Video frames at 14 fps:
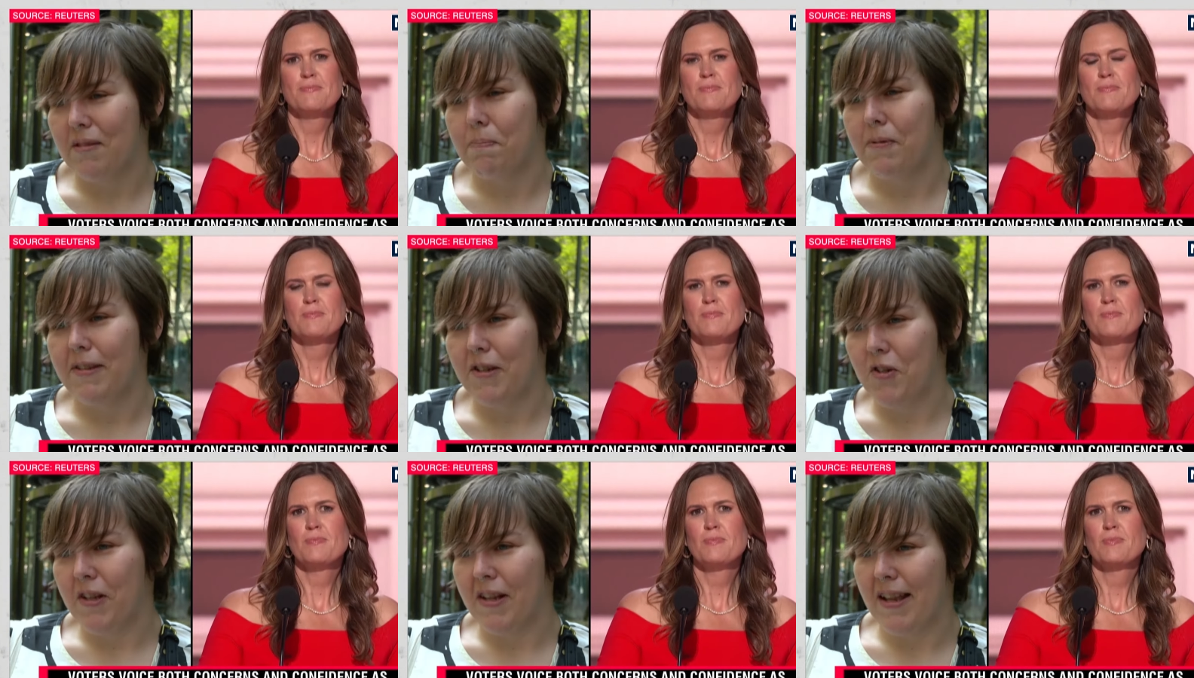Speaker 1: his
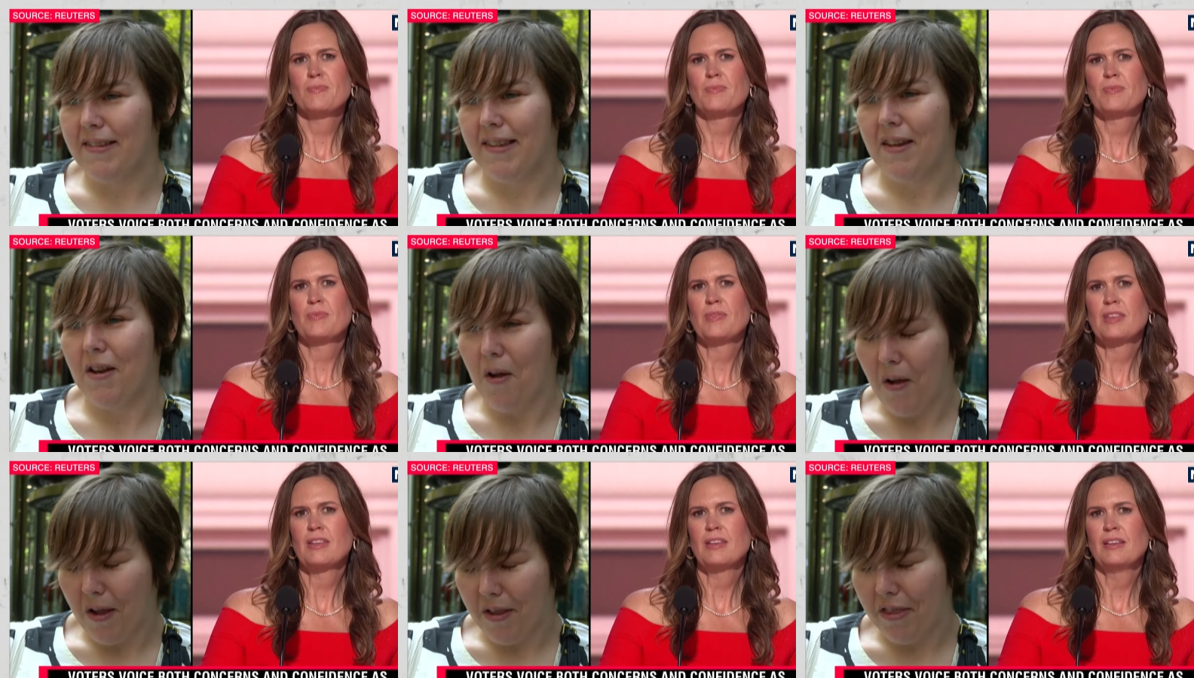position as an
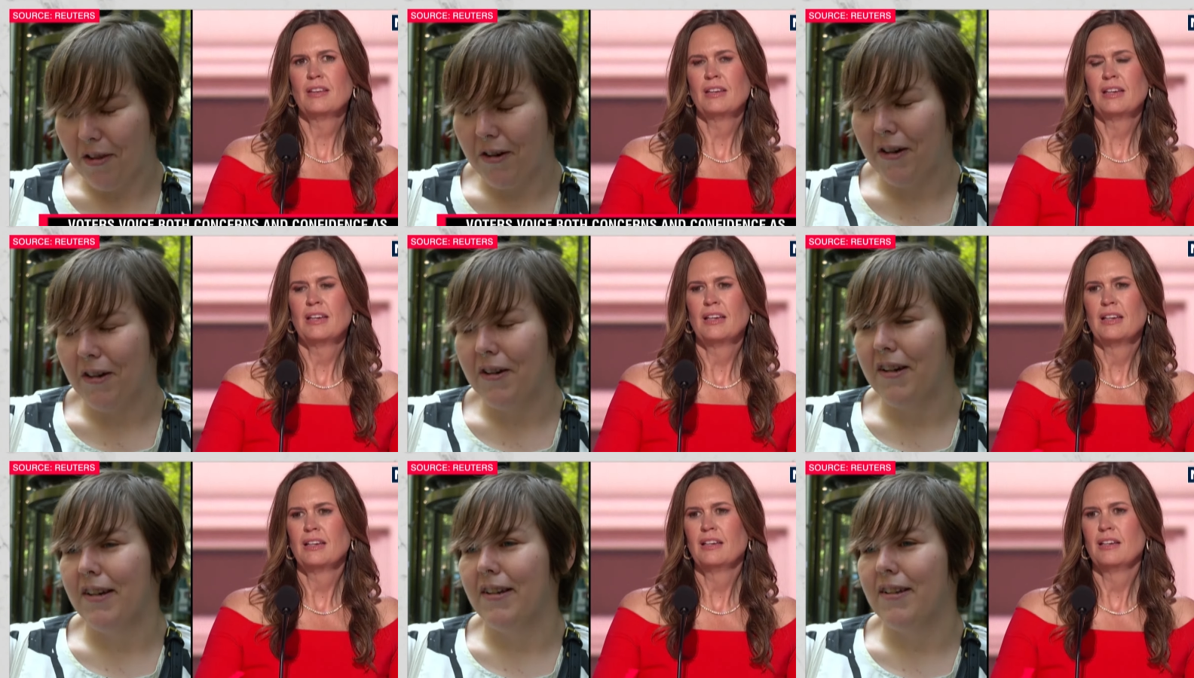author
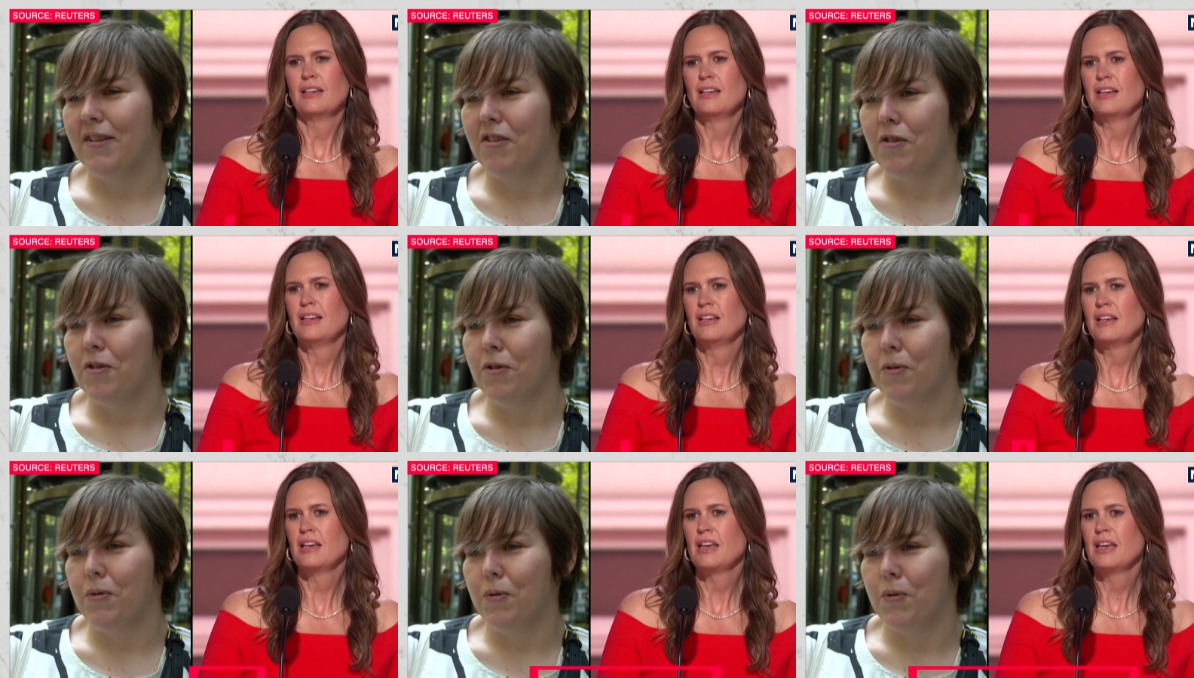
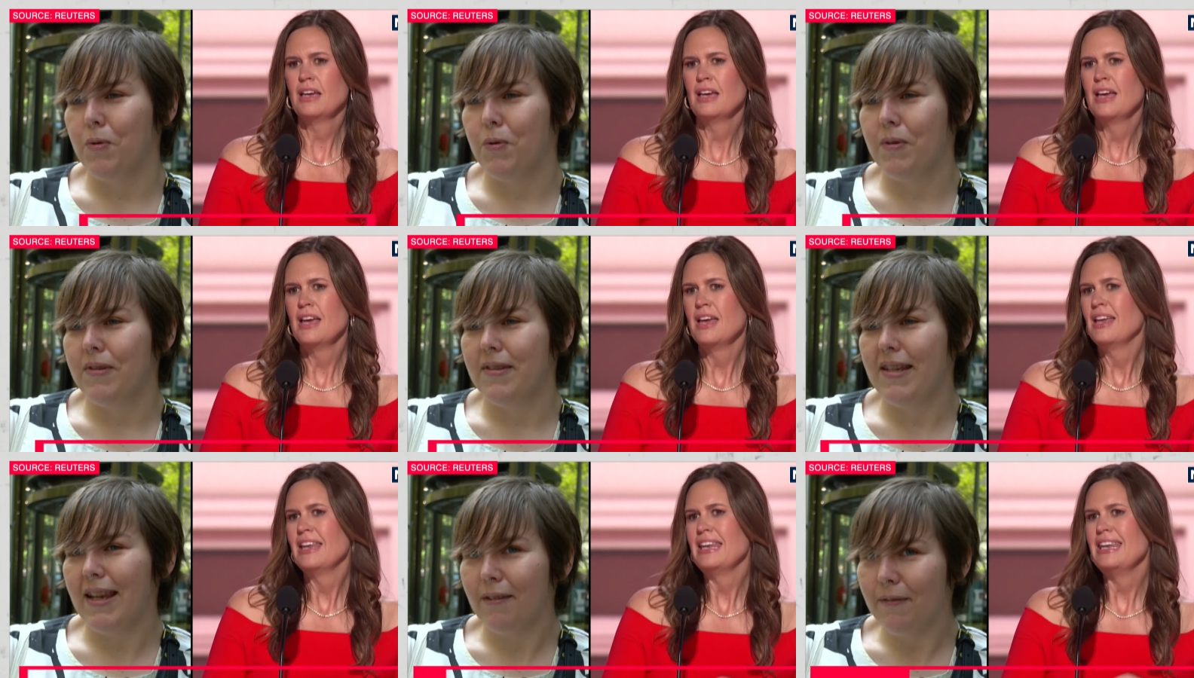to
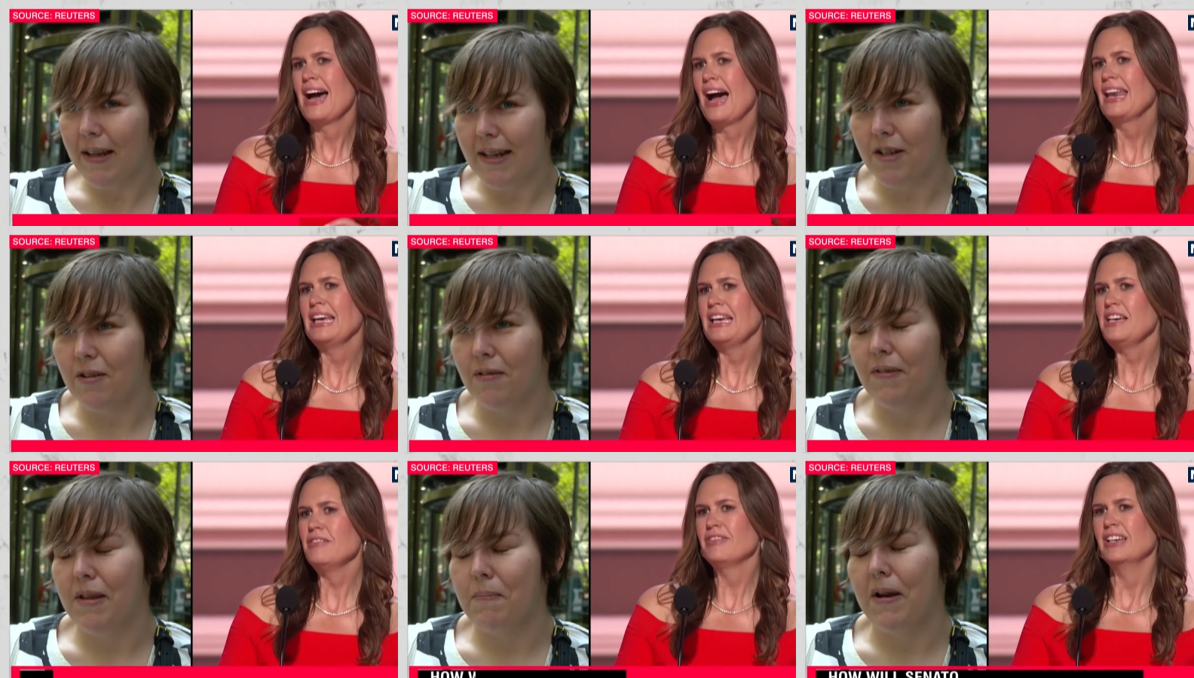take advantage
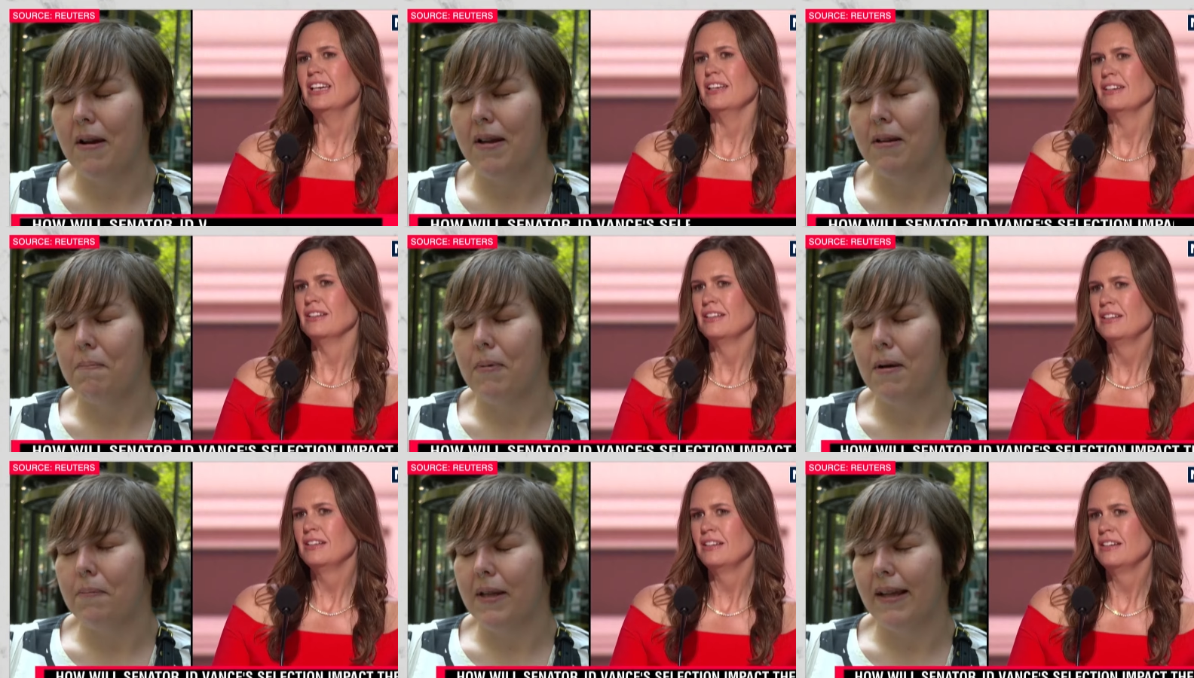of the American
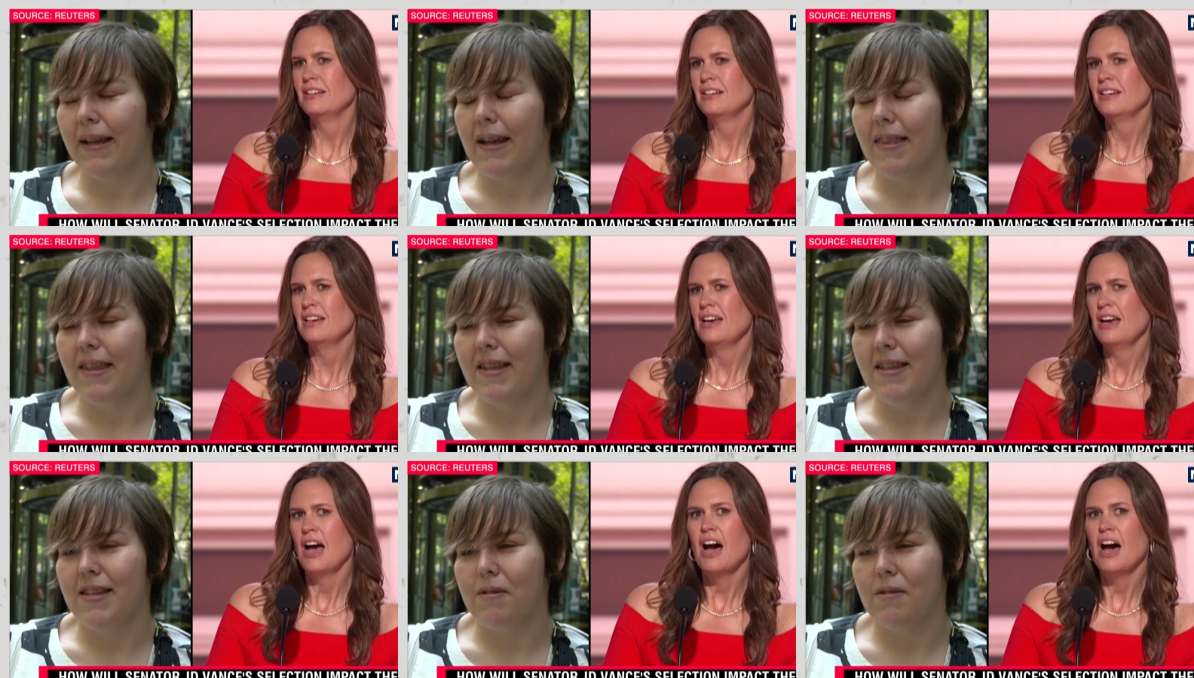public. I think